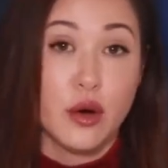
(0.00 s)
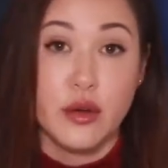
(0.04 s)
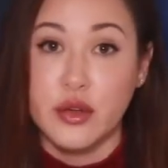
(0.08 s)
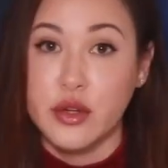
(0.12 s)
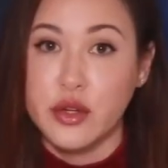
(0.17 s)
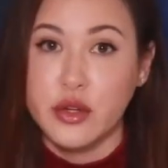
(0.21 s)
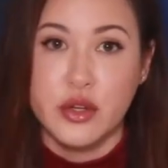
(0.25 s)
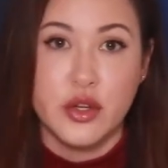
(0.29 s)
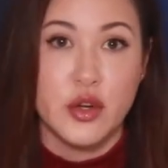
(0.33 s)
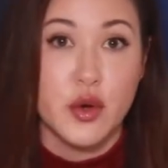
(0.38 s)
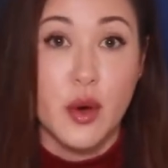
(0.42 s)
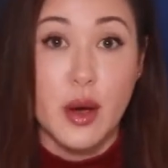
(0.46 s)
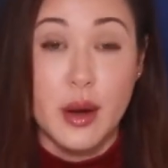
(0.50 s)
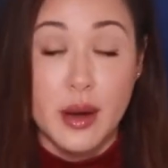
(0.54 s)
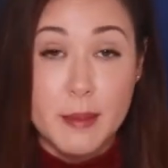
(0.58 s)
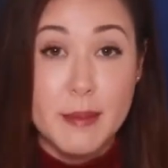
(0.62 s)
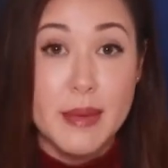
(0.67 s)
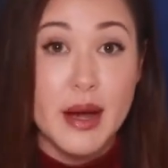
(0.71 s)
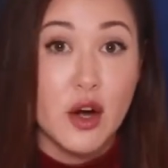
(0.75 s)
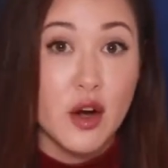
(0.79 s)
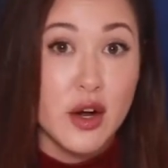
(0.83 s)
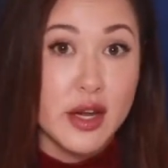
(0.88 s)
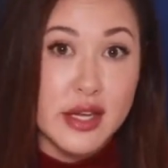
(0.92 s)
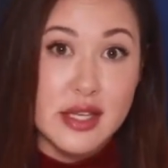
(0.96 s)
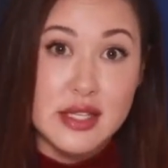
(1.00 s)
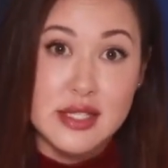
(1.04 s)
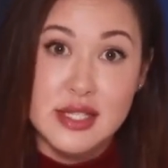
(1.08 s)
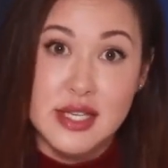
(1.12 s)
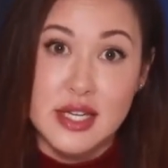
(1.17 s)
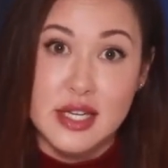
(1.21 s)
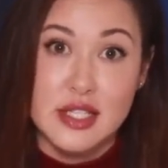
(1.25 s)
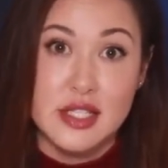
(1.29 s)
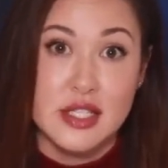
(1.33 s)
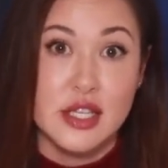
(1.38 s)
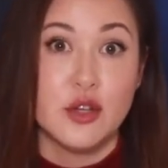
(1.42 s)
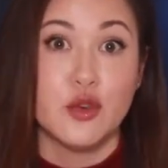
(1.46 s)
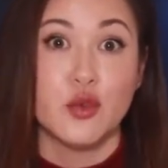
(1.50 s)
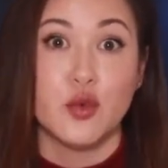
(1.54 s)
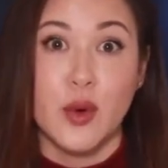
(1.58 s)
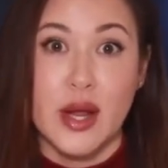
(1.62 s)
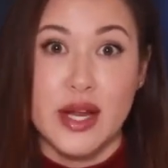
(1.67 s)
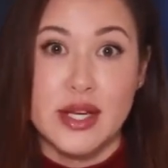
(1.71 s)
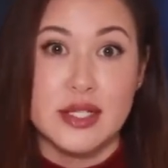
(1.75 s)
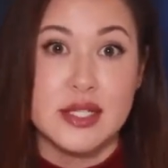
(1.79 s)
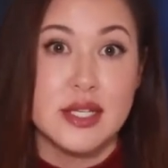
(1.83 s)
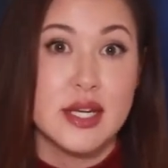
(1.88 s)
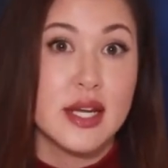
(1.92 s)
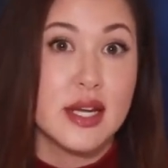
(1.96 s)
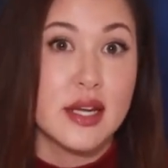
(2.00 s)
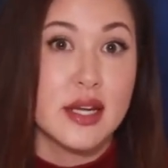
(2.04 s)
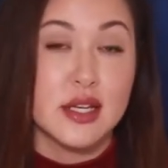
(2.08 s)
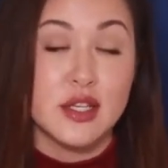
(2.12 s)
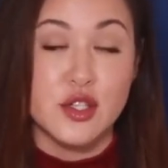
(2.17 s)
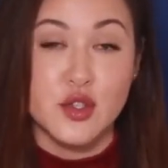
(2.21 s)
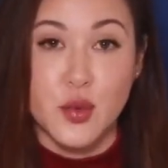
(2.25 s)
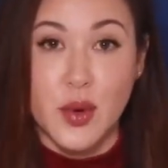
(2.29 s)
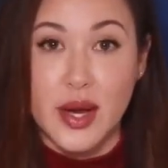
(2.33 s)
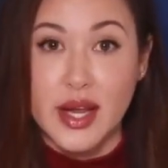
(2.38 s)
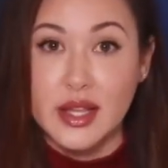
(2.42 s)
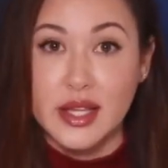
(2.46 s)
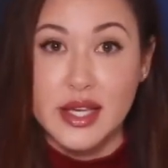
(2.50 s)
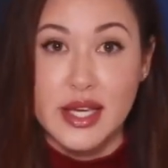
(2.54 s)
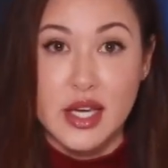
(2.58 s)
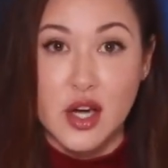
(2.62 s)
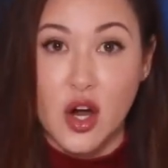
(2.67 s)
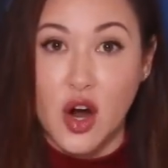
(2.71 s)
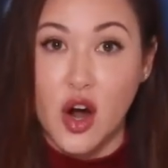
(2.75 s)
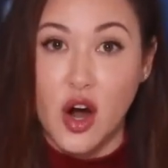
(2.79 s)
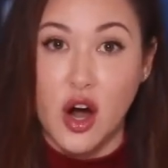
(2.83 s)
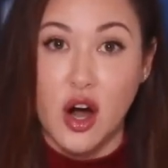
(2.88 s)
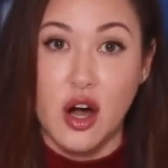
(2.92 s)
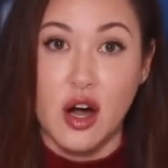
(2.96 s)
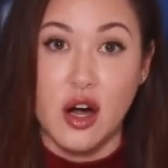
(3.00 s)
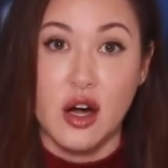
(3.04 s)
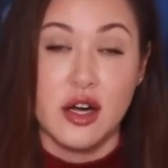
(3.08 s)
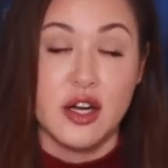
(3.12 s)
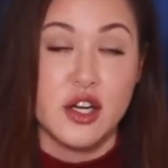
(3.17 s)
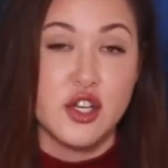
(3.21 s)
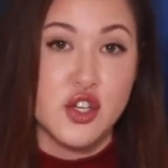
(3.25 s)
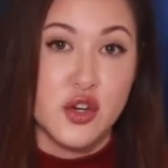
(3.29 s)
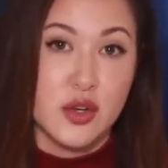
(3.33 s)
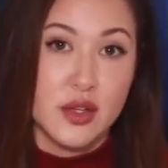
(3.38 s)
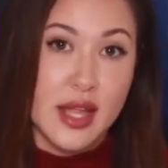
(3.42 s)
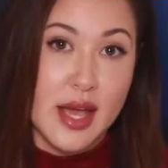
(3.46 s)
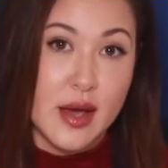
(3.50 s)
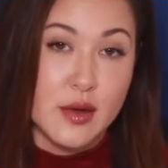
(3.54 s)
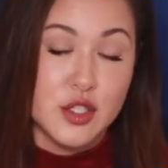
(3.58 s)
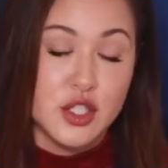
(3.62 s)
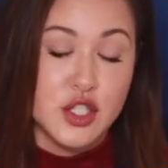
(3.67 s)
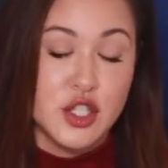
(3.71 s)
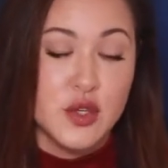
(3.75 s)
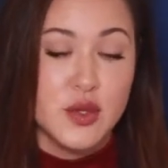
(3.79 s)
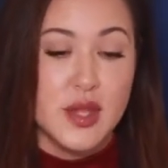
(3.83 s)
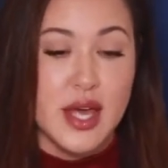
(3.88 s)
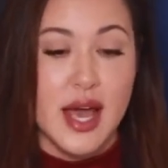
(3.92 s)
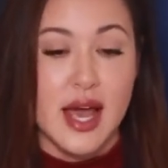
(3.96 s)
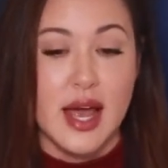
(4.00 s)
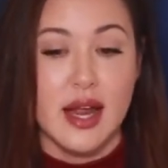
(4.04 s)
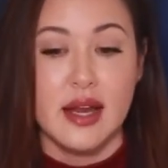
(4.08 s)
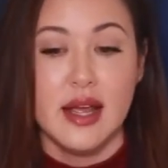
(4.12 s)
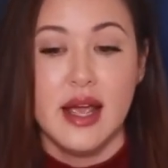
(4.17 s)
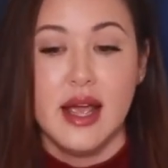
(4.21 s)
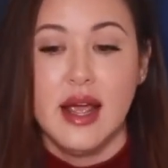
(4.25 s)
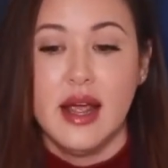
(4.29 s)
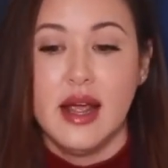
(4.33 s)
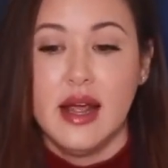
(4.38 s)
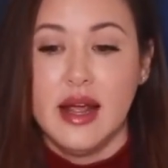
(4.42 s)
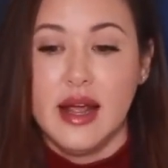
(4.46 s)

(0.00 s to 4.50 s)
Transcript: you know, an American citizen renting an Israeli car, because you're allowed to do that,